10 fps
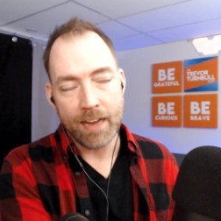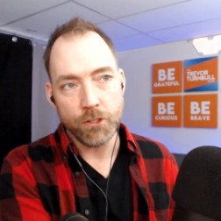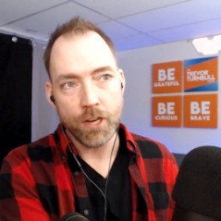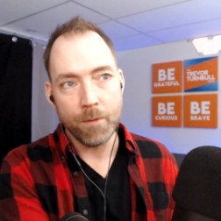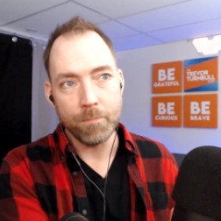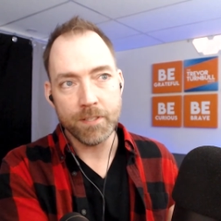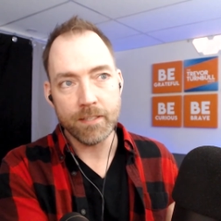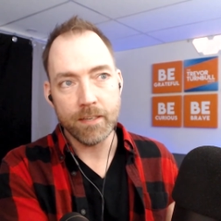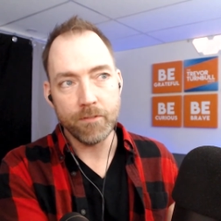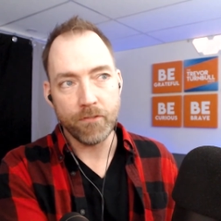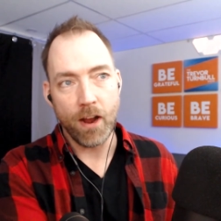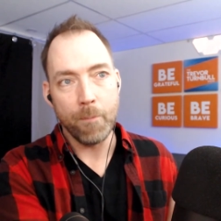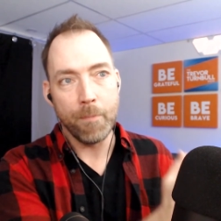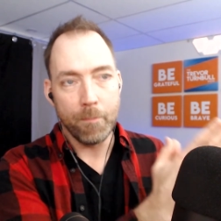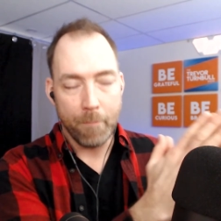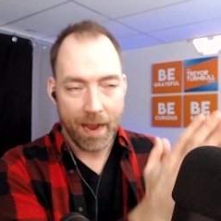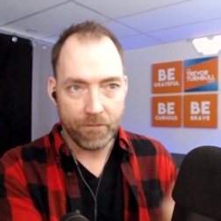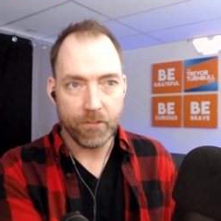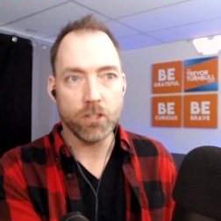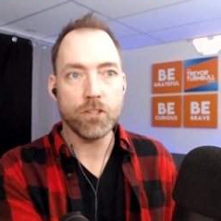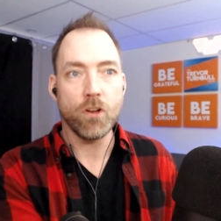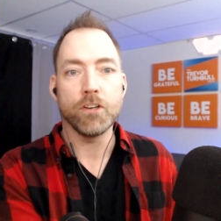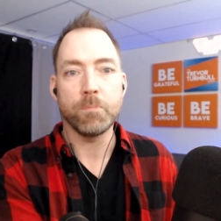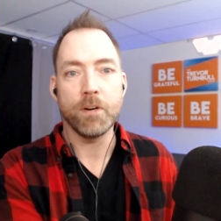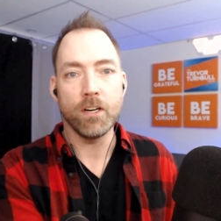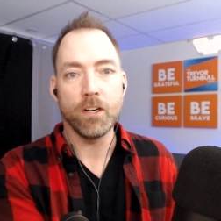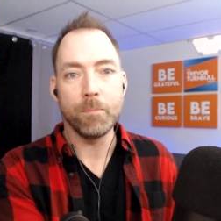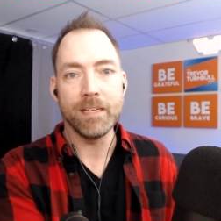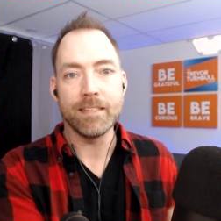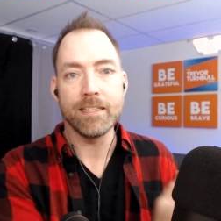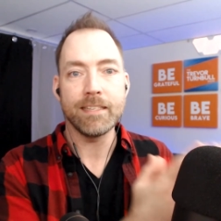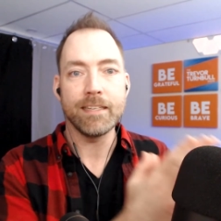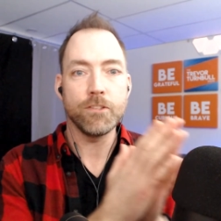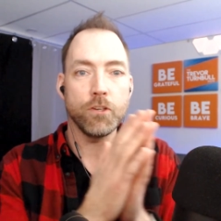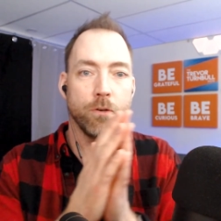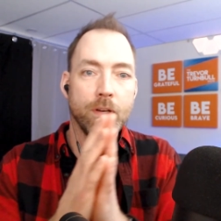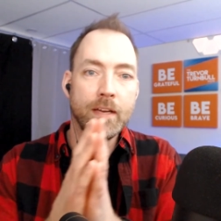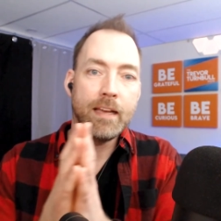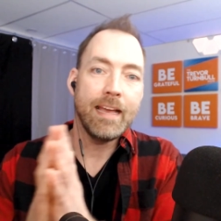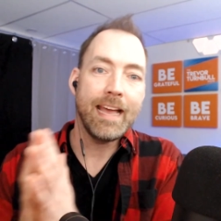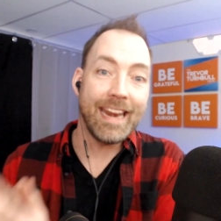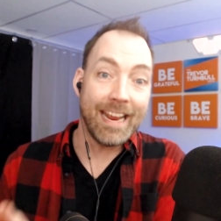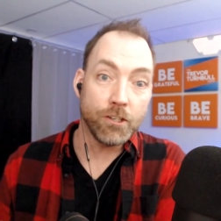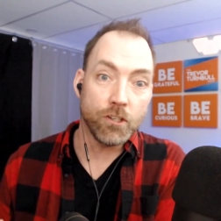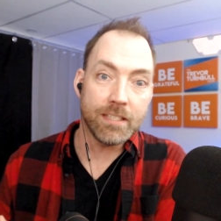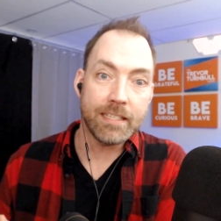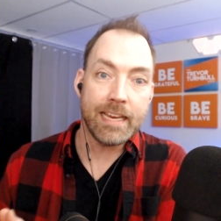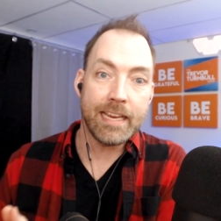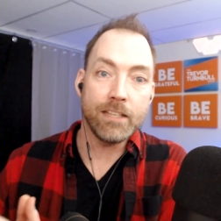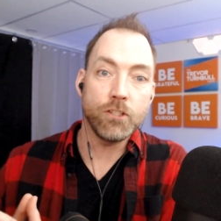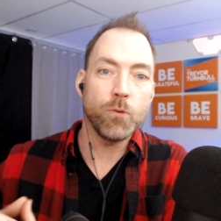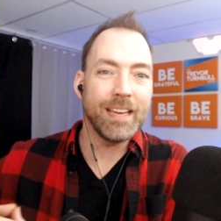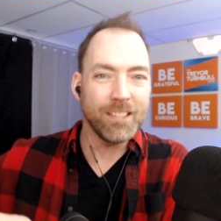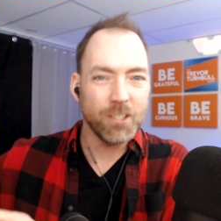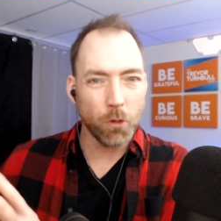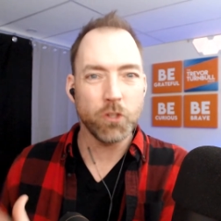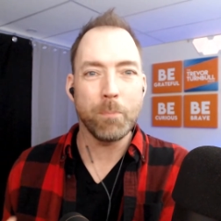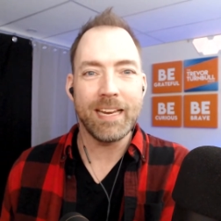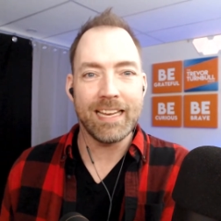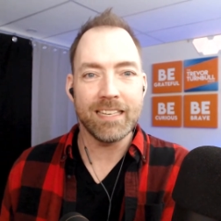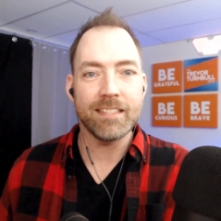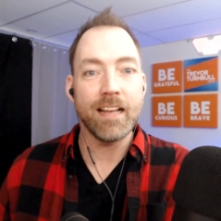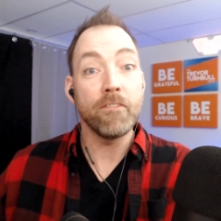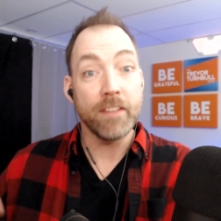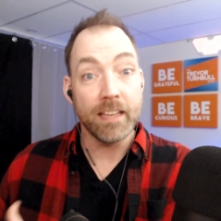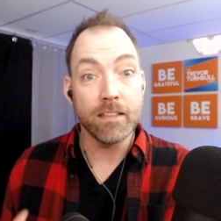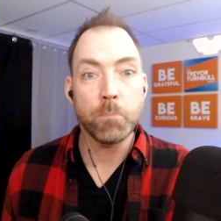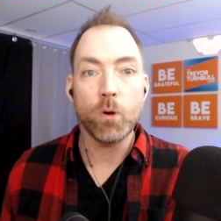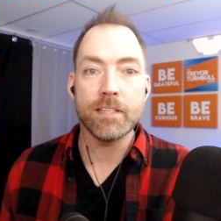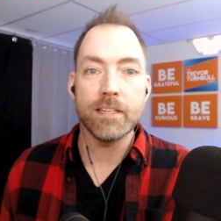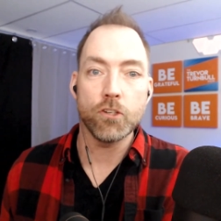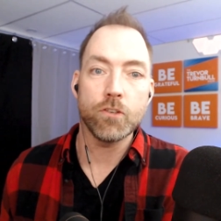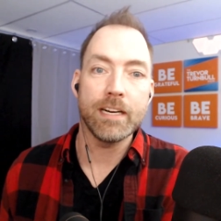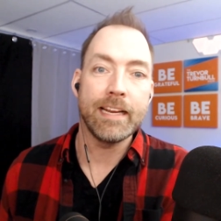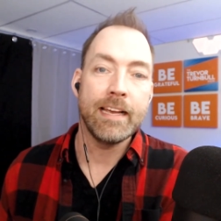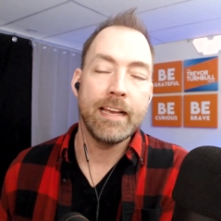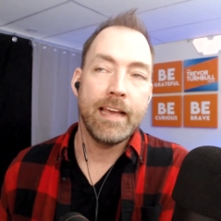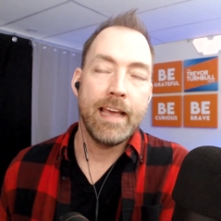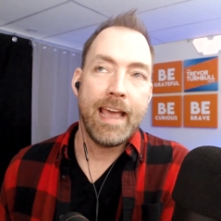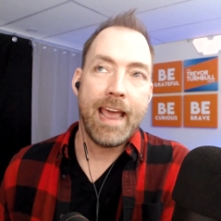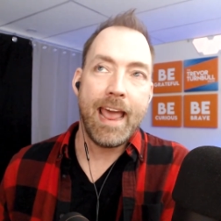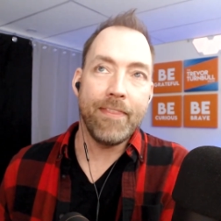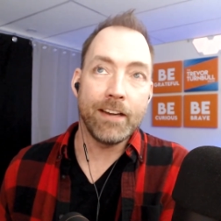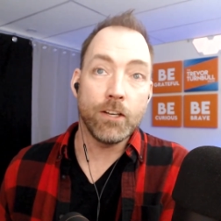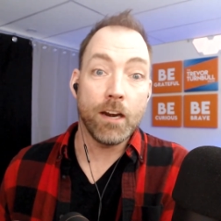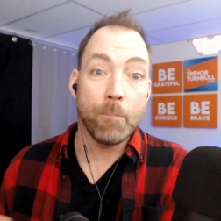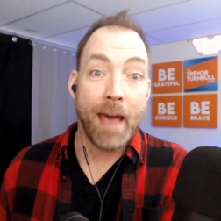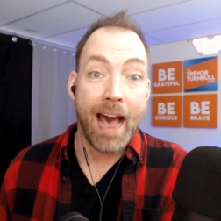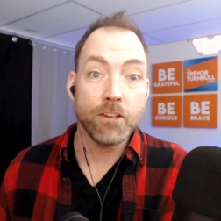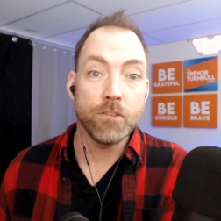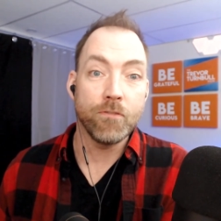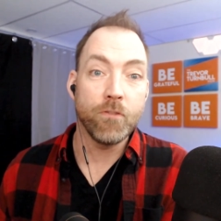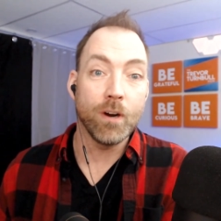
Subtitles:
I jumped from my first entrepreneurial business into an agency doing social media stuff in the sports industry, and then got a passion